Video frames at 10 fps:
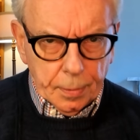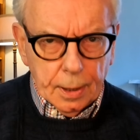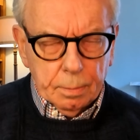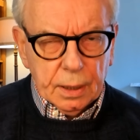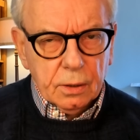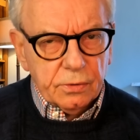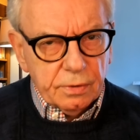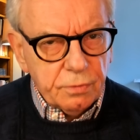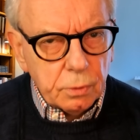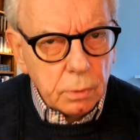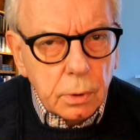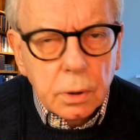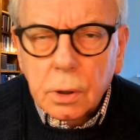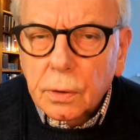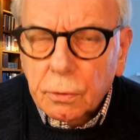because if you
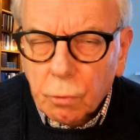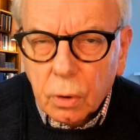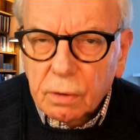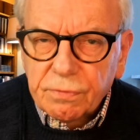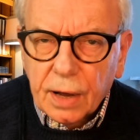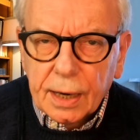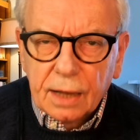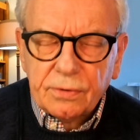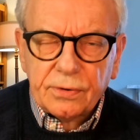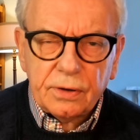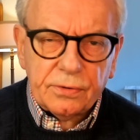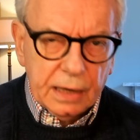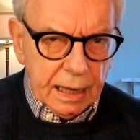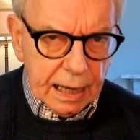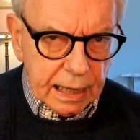look at the royal finances
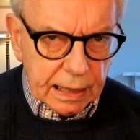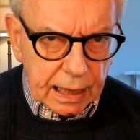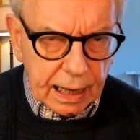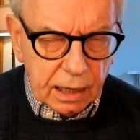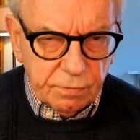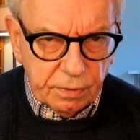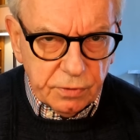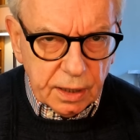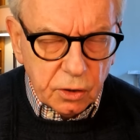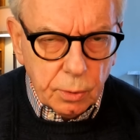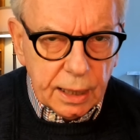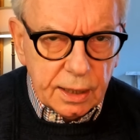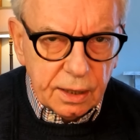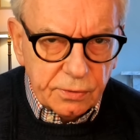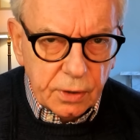in the late
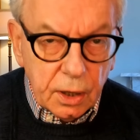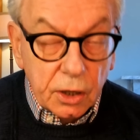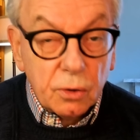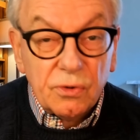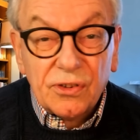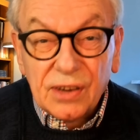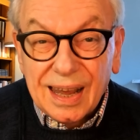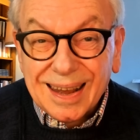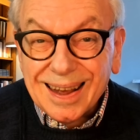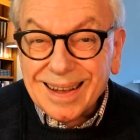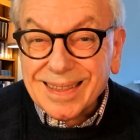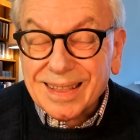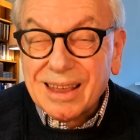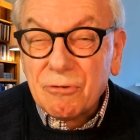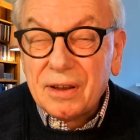1520s, you see that
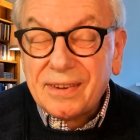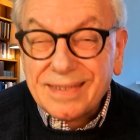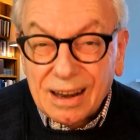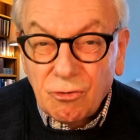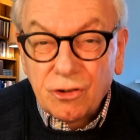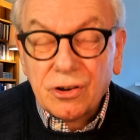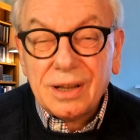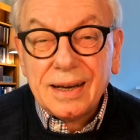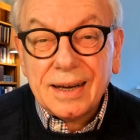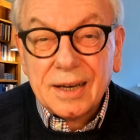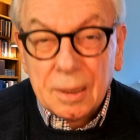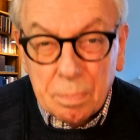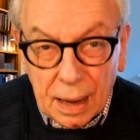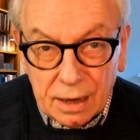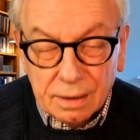they're essentially
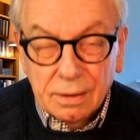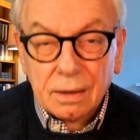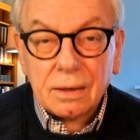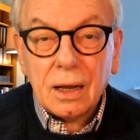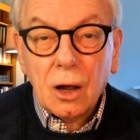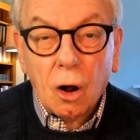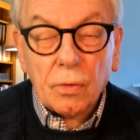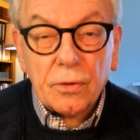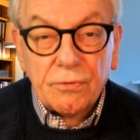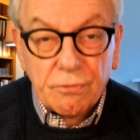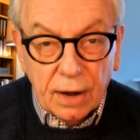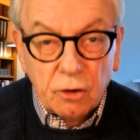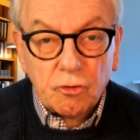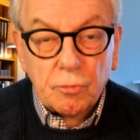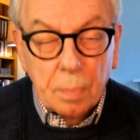dependent on the
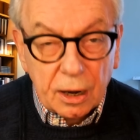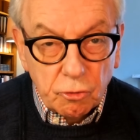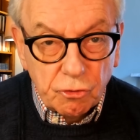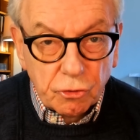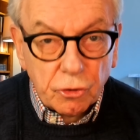French pension,